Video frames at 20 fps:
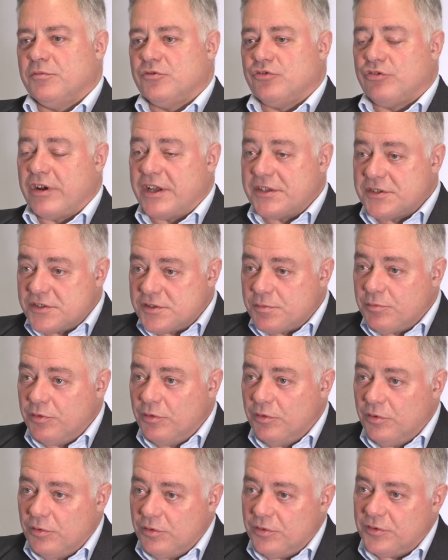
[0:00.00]

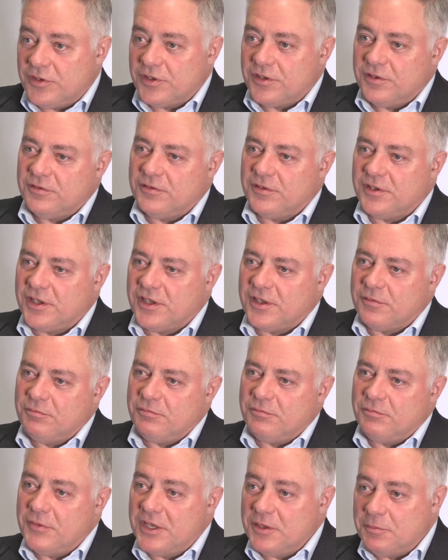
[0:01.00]
transport,
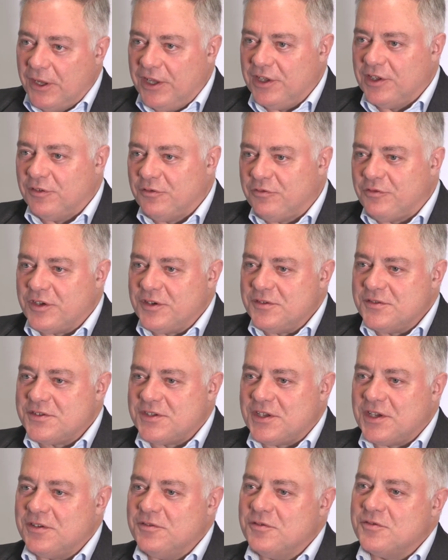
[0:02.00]
mobile phone
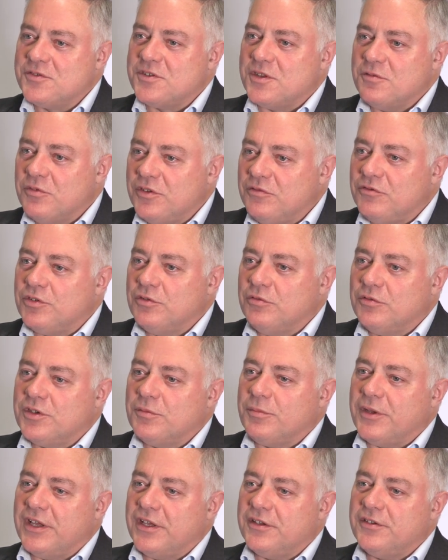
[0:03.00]
signals that we've talked
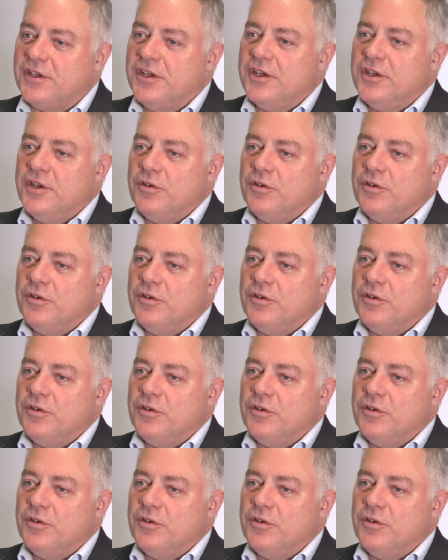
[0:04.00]
about,